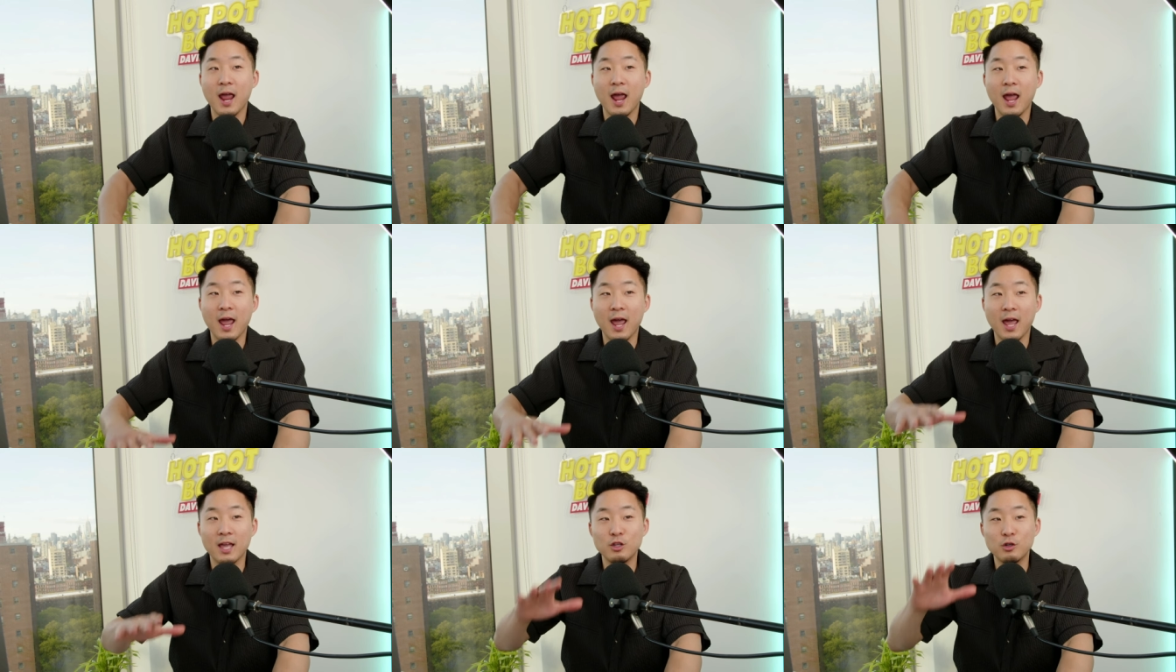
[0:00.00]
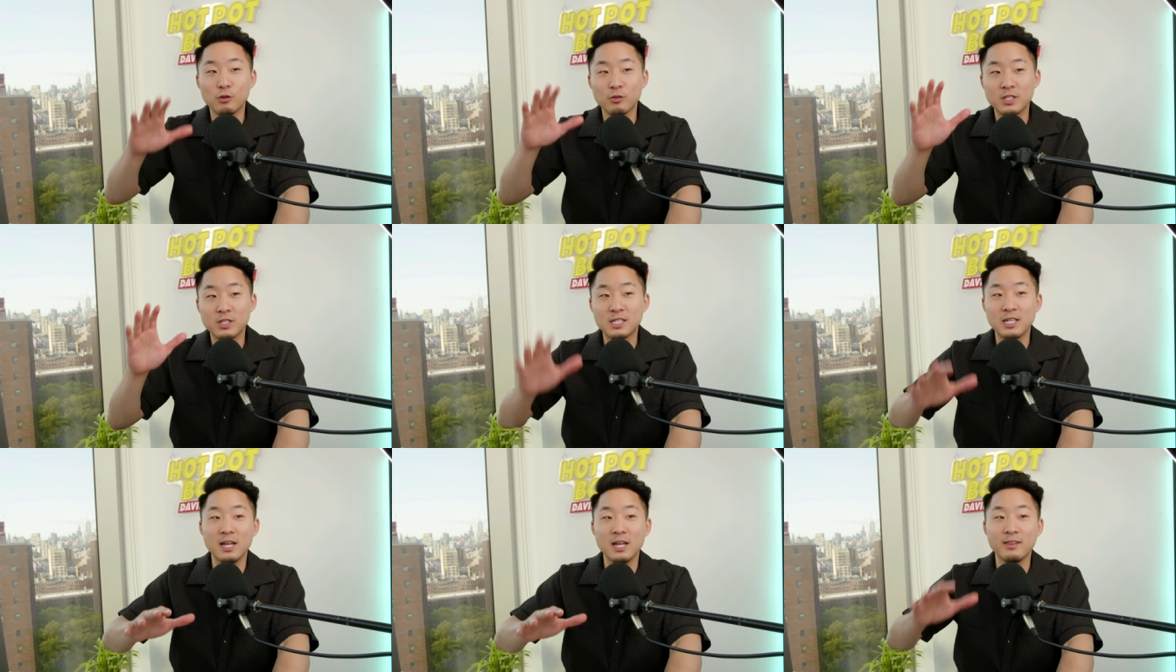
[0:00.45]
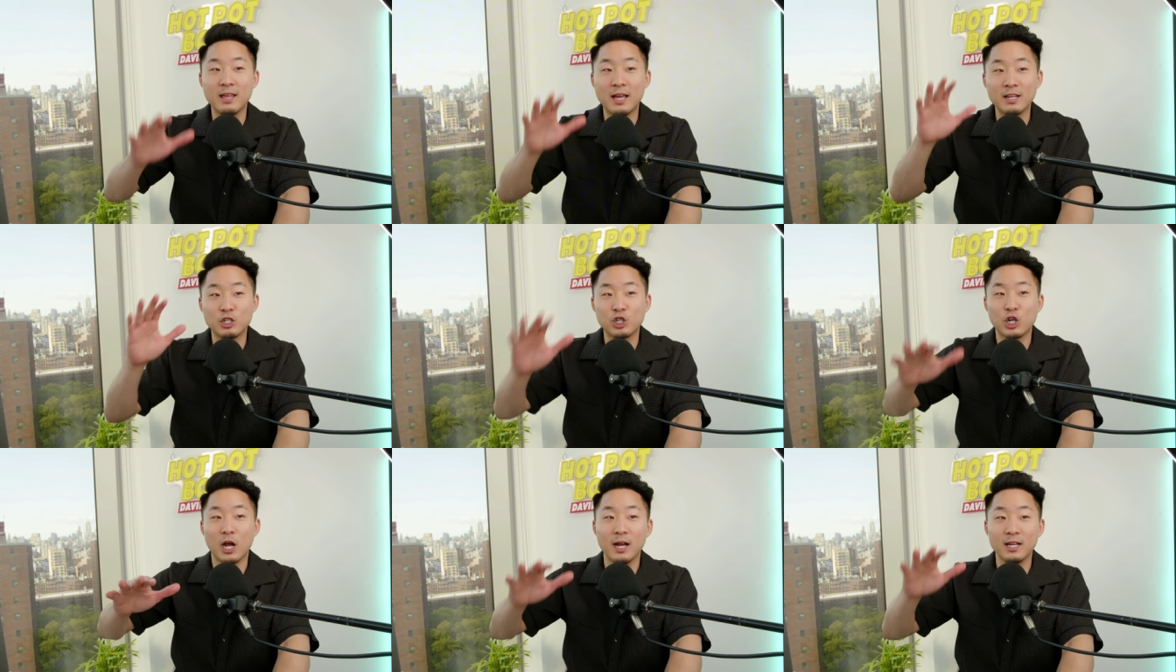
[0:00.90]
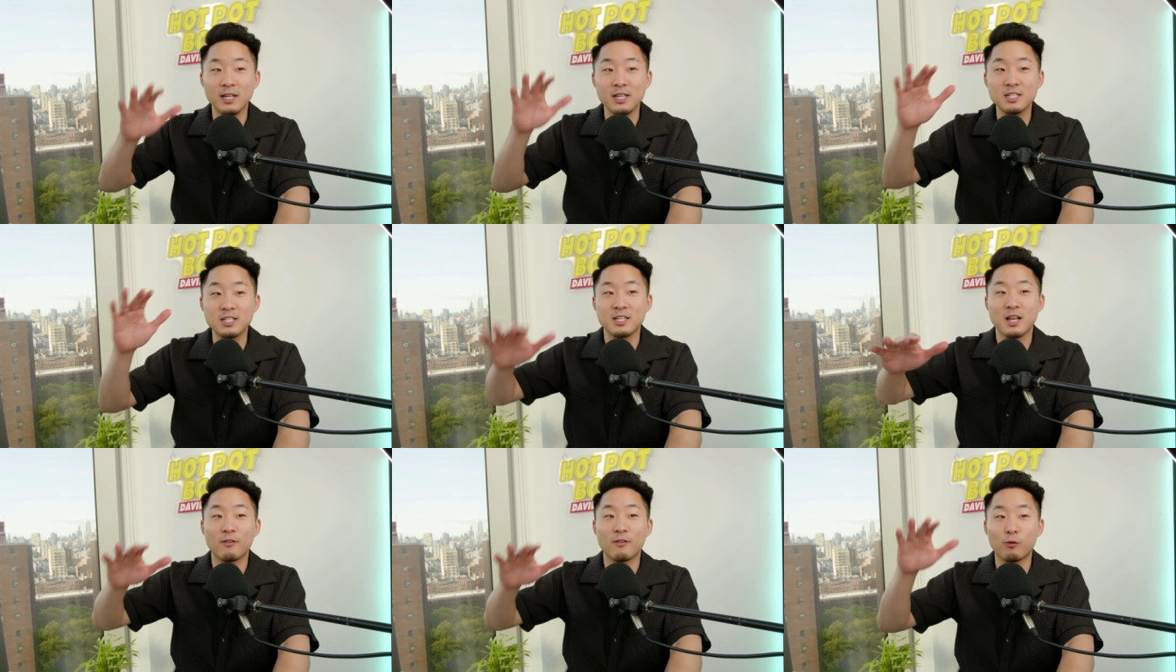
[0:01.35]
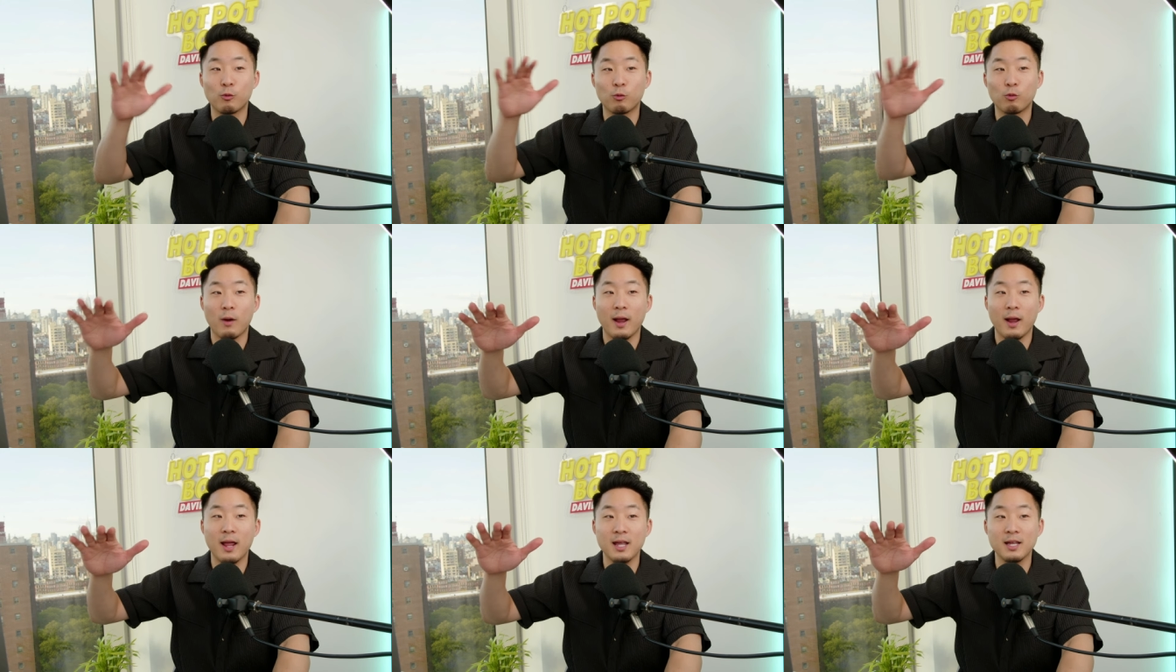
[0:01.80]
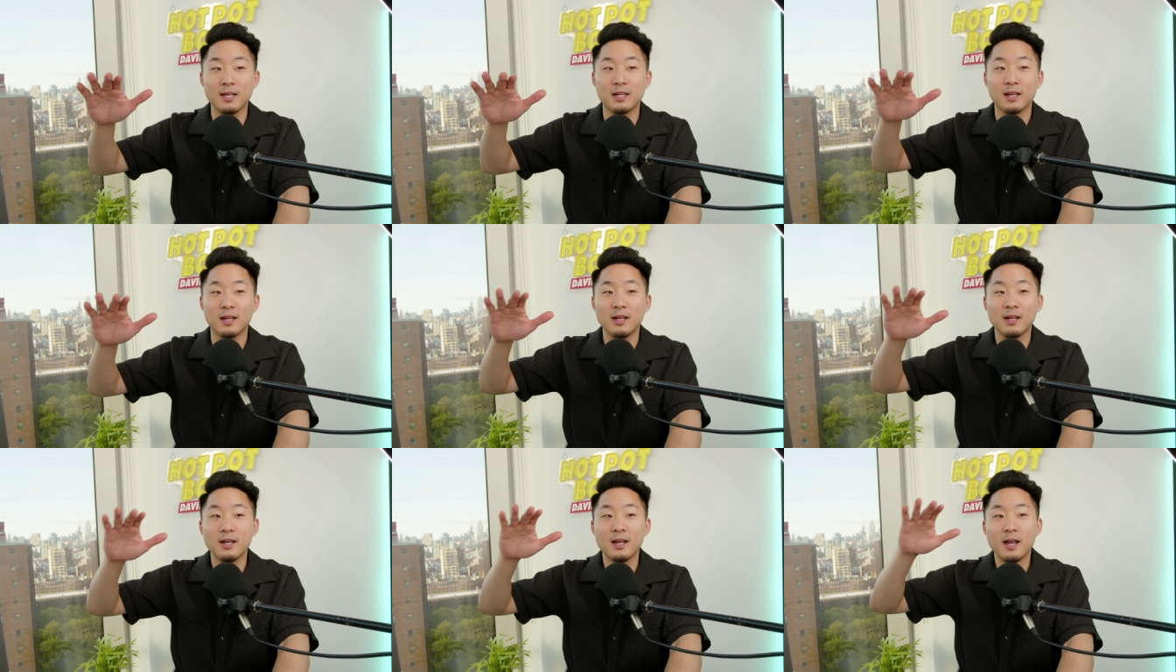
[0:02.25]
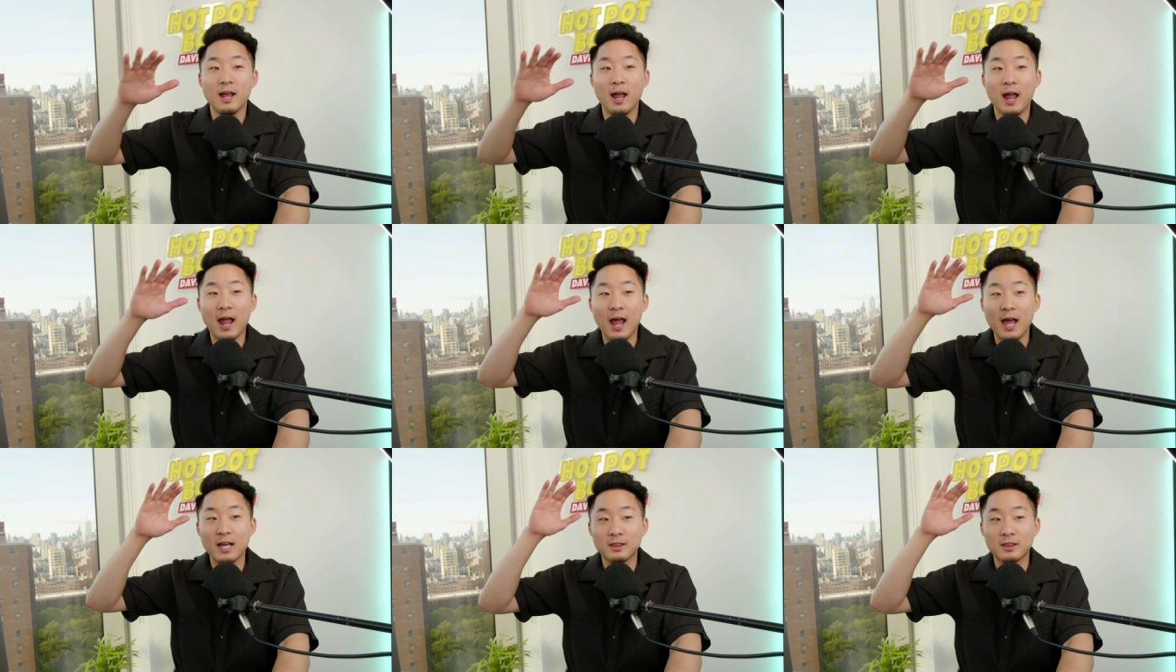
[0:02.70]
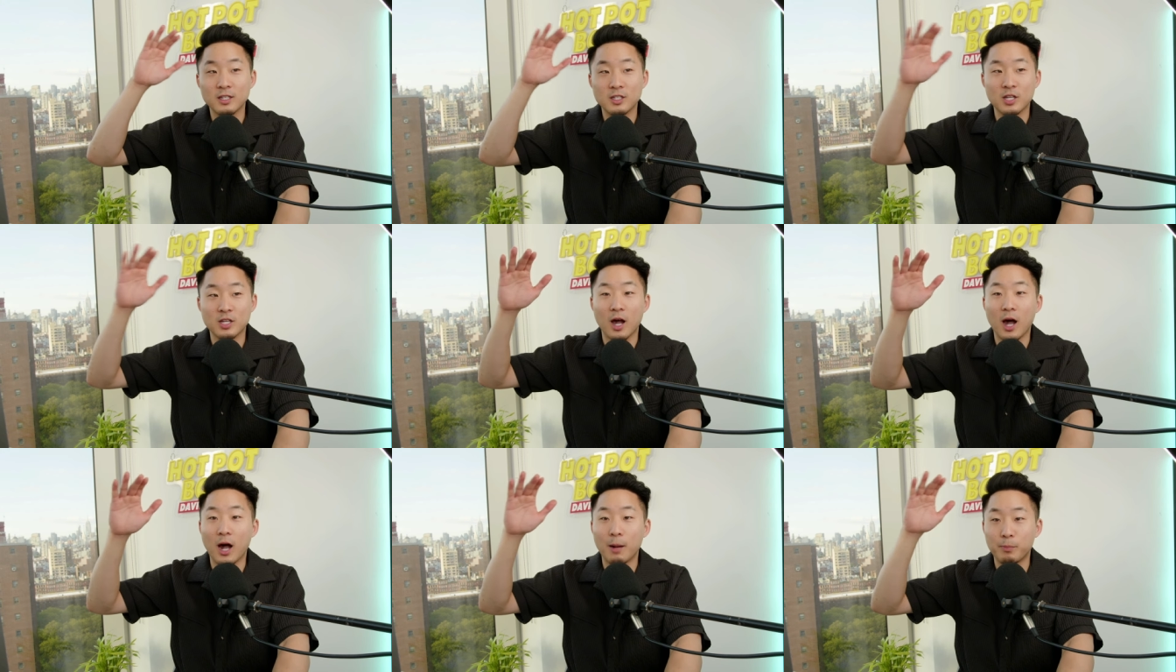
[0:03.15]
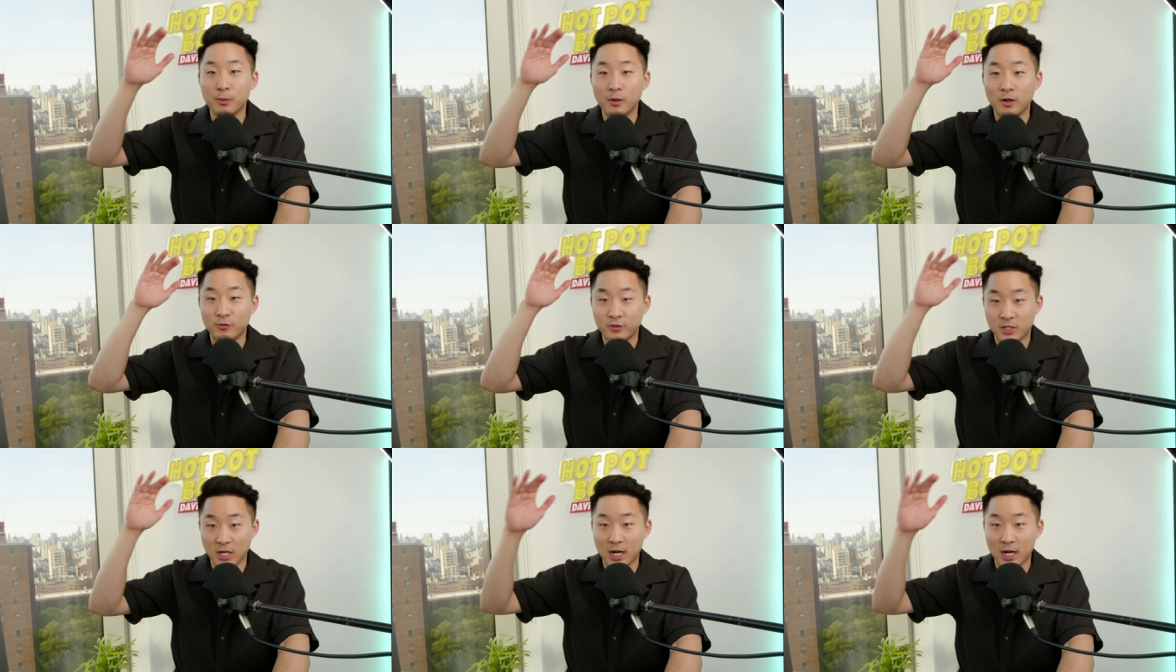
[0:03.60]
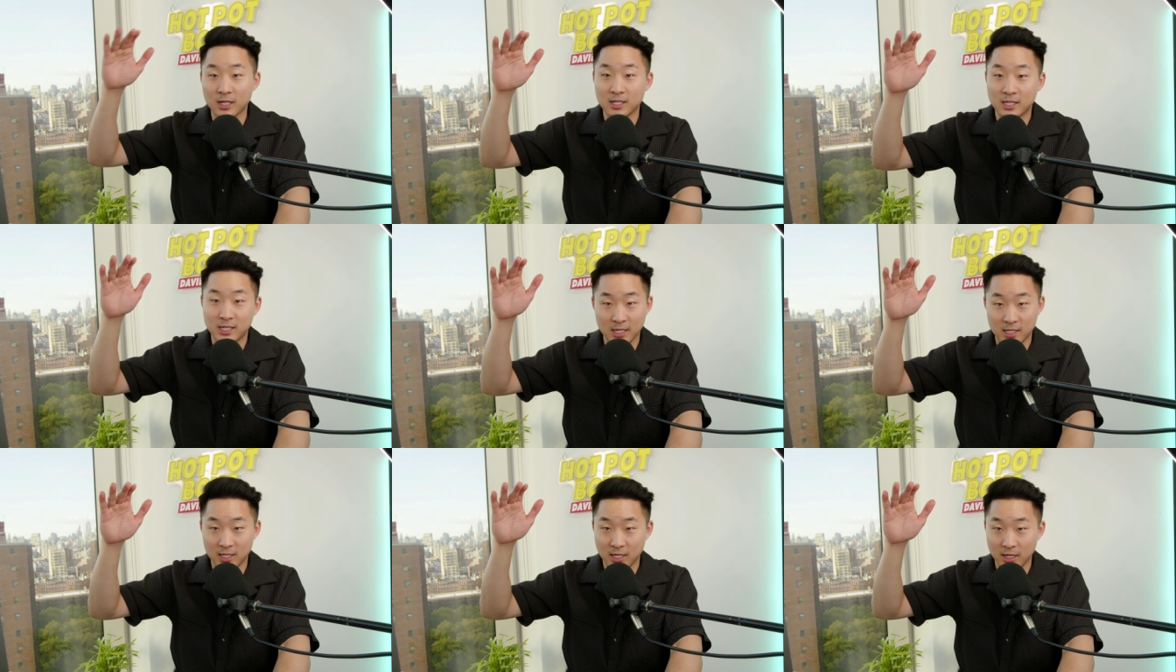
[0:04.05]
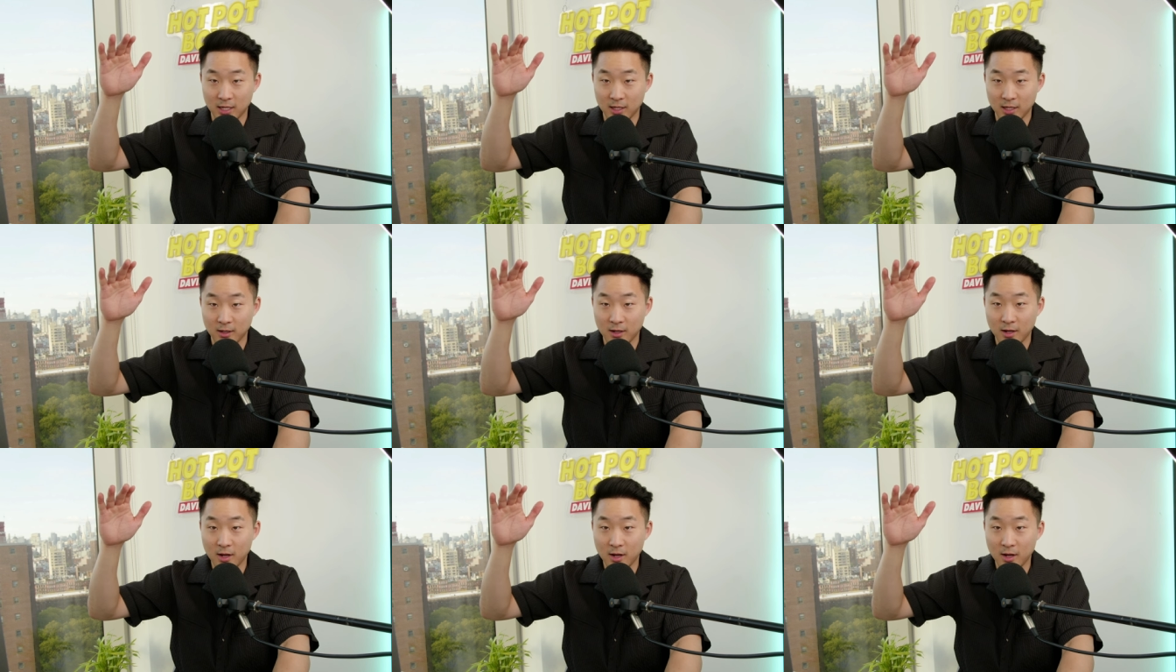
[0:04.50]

and you'll see that Chinese never rank at the top of toxicity.